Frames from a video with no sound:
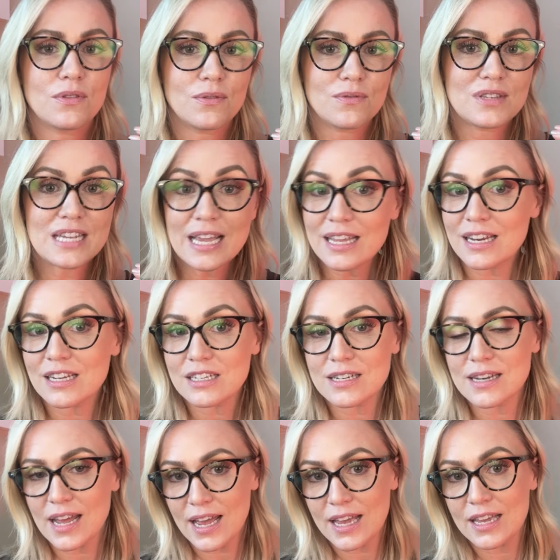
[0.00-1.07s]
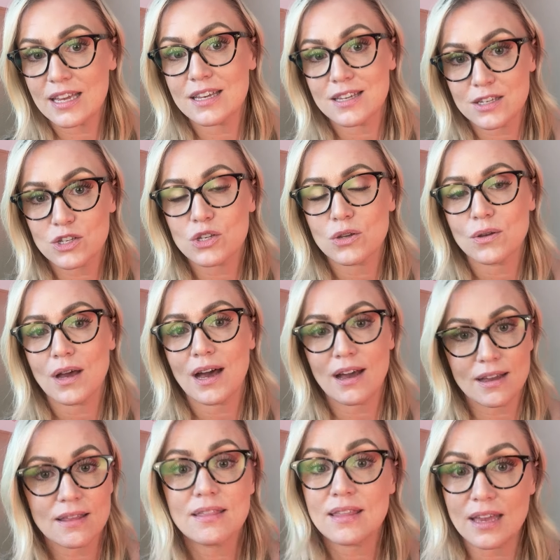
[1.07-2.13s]
dating today is,
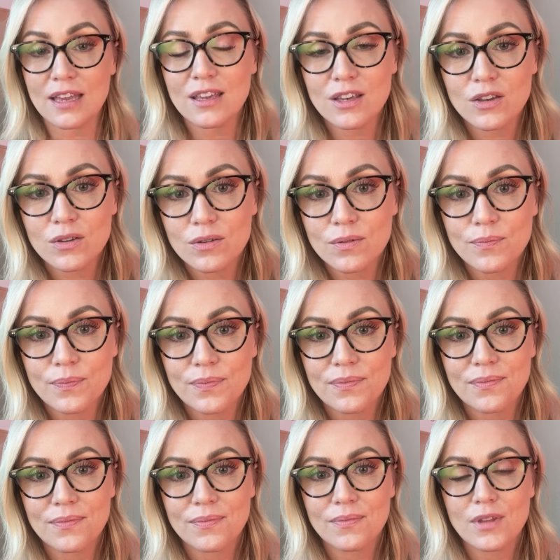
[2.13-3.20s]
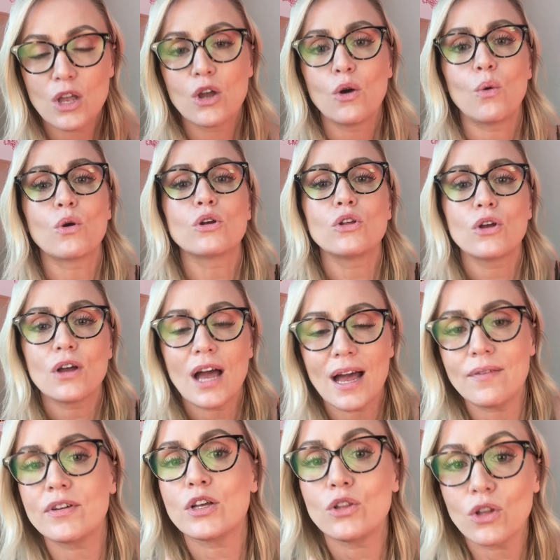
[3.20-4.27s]
I think, or
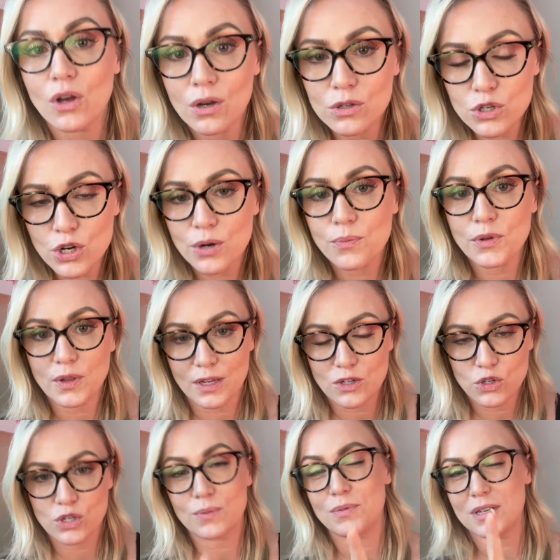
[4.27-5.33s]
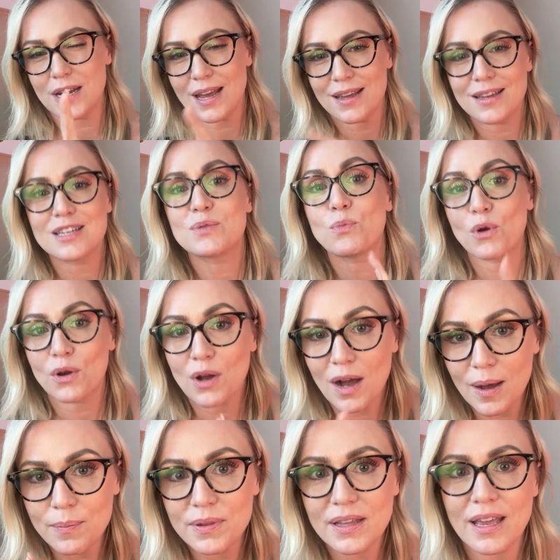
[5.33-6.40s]
having a long-term relationship today is more
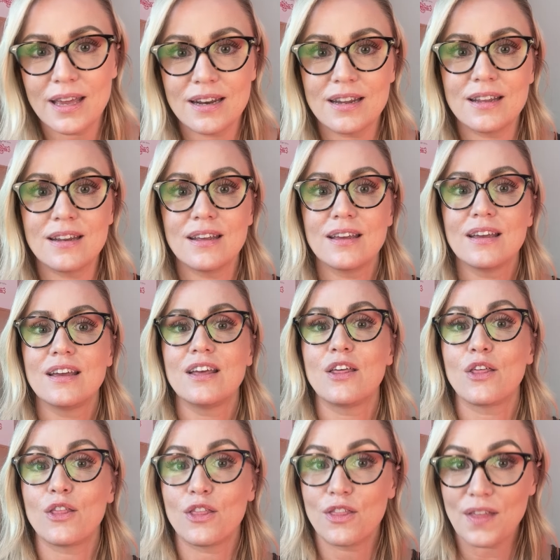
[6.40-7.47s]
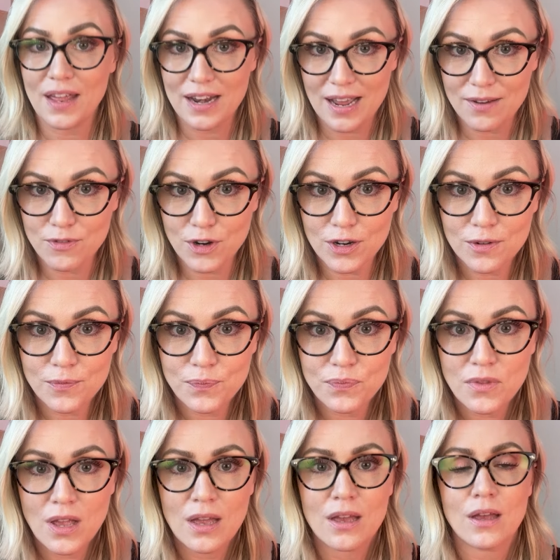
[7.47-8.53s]
complicated than ever,
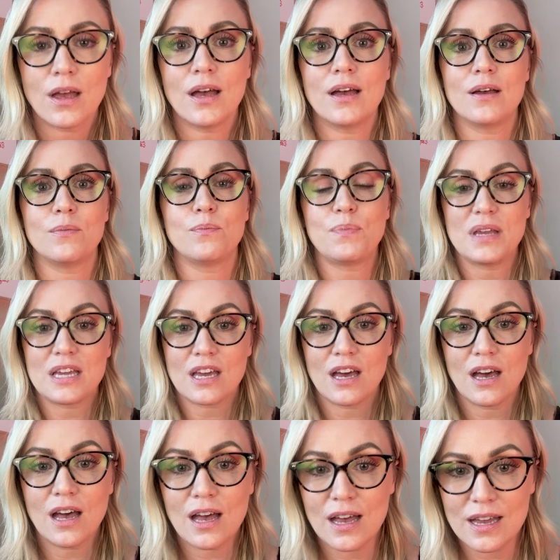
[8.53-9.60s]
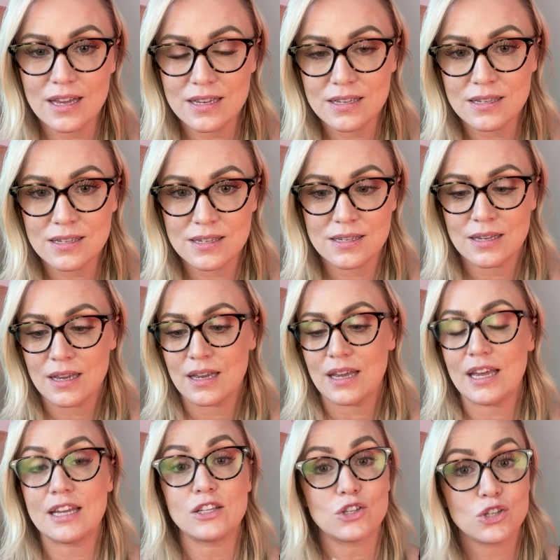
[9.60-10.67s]
because
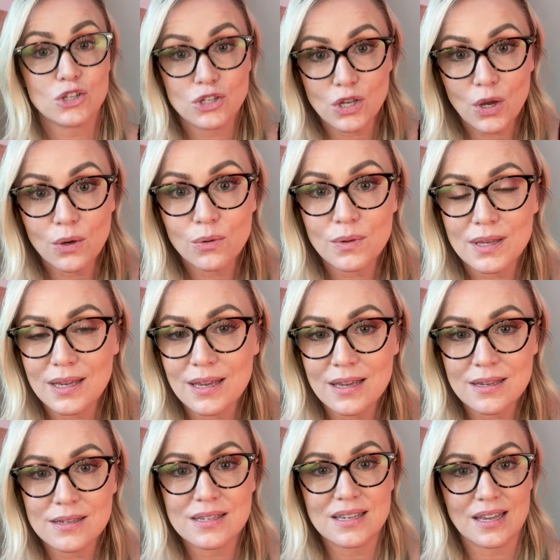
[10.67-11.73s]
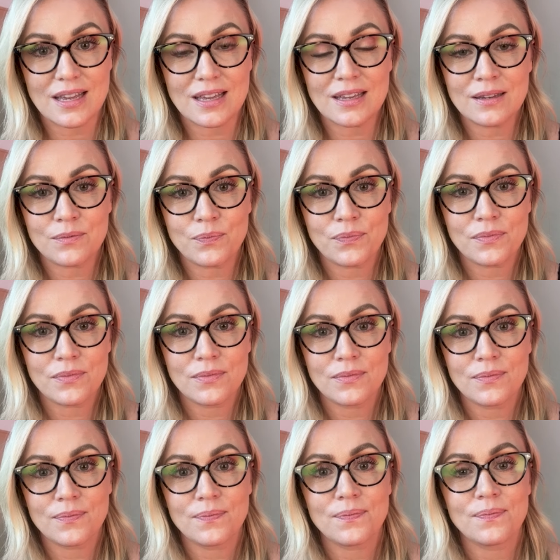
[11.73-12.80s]
it's so easy
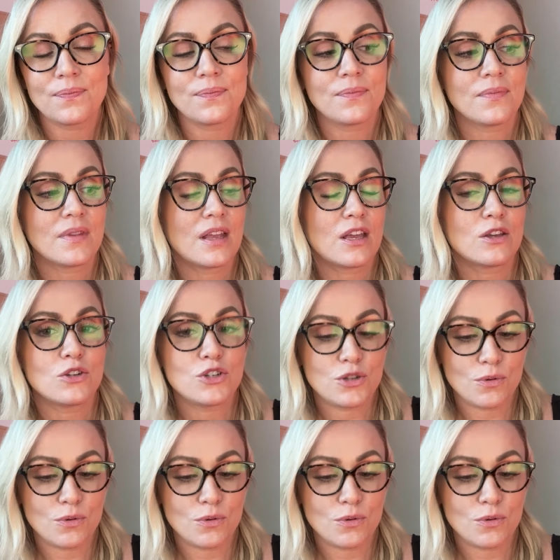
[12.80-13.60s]
to